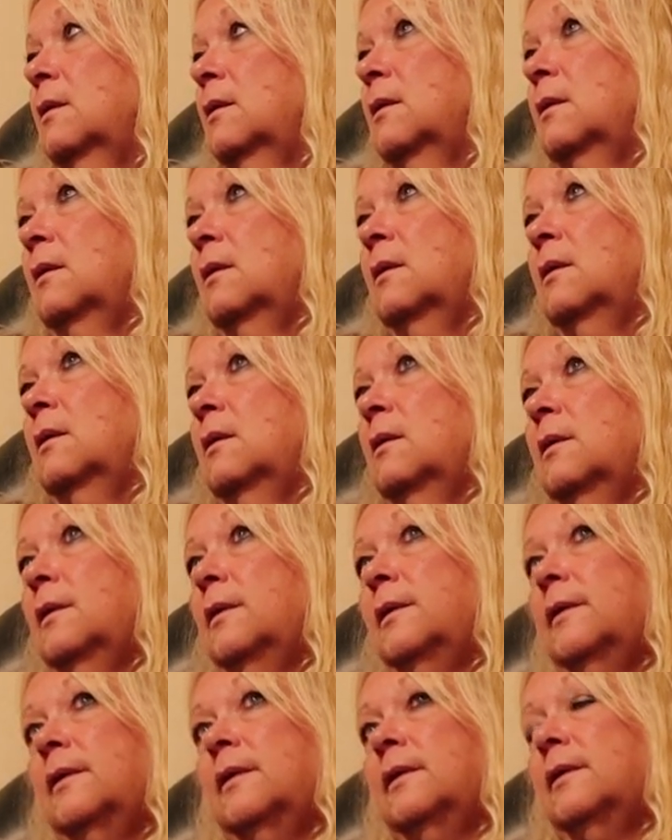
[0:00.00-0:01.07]
I don't even know what to
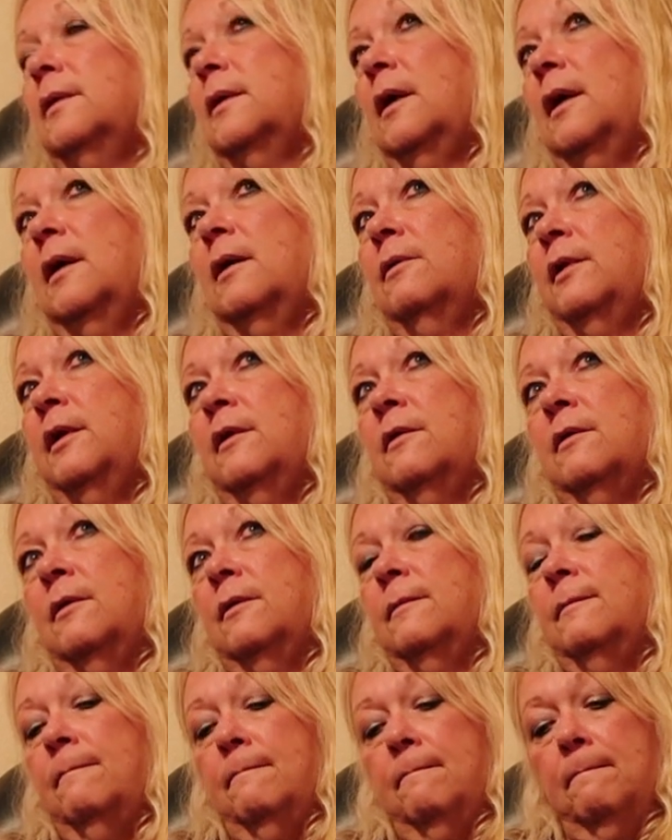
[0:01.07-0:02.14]
think anymore. This is
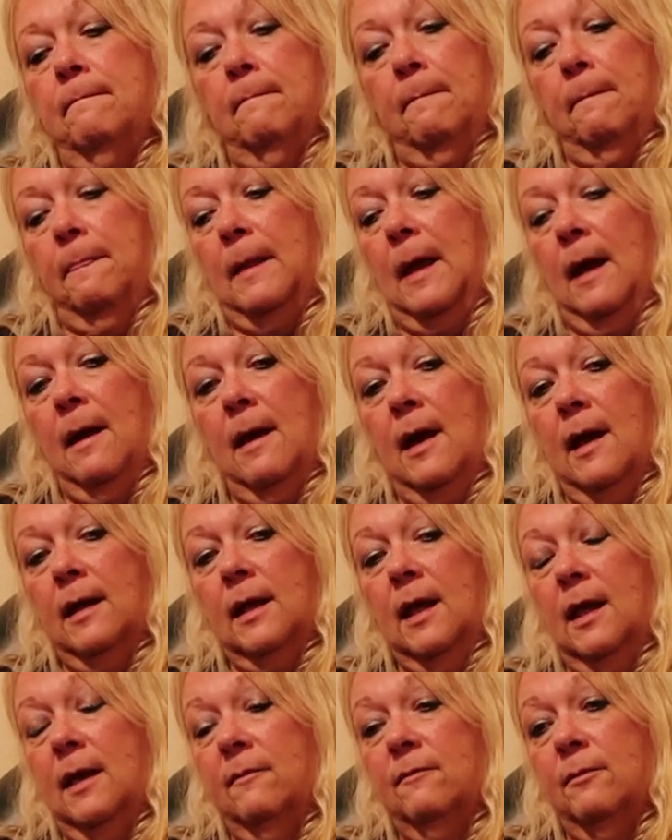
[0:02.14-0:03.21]
crazy. I, I
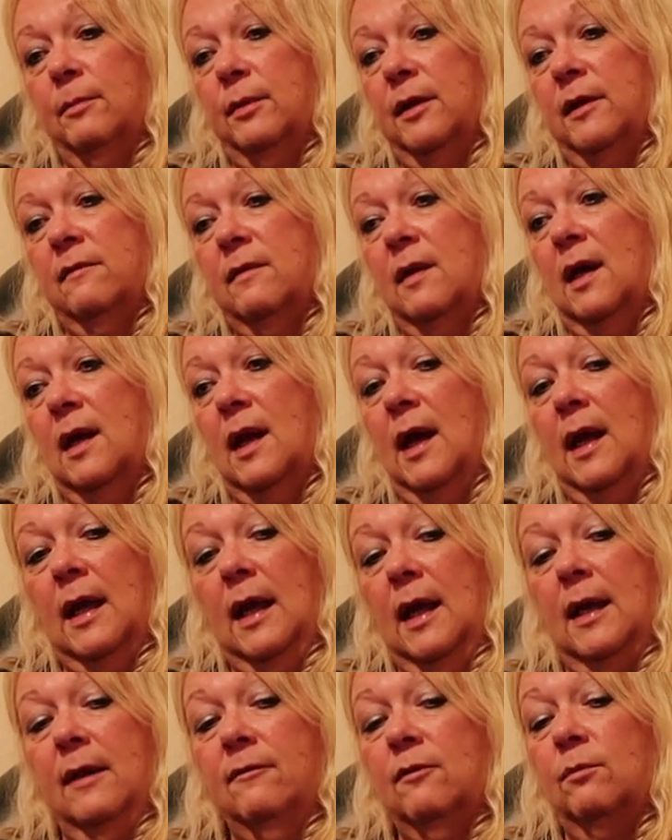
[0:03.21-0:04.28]
can't even do that. I
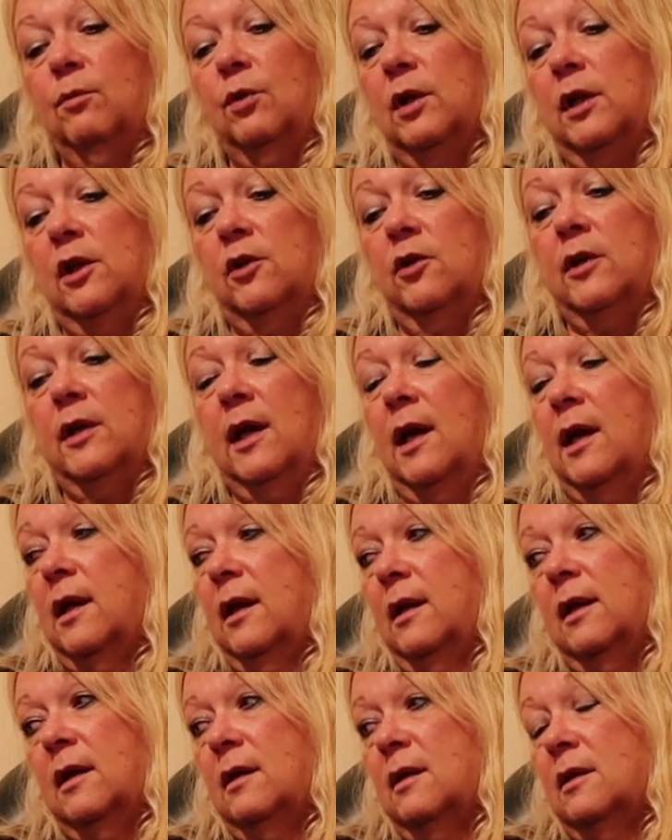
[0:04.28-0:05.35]
can't even really look at
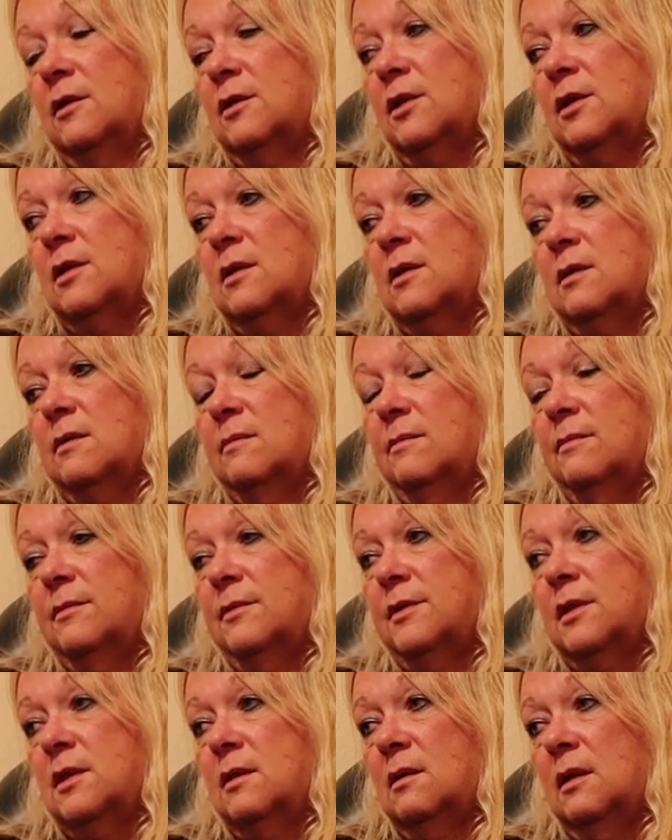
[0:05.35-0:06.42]
it. It, it just
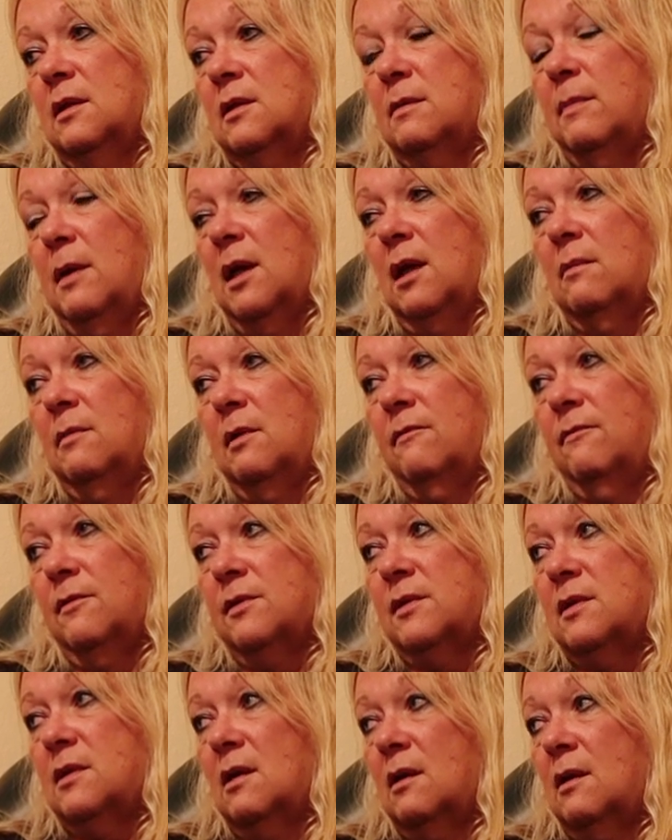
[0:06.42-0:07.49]
it's making me
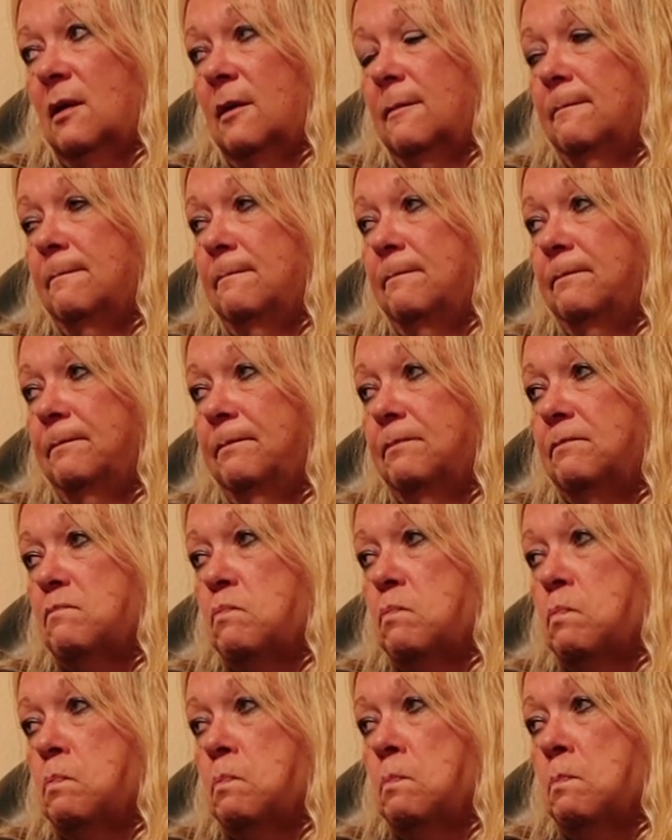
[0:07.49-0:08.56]
feel sick.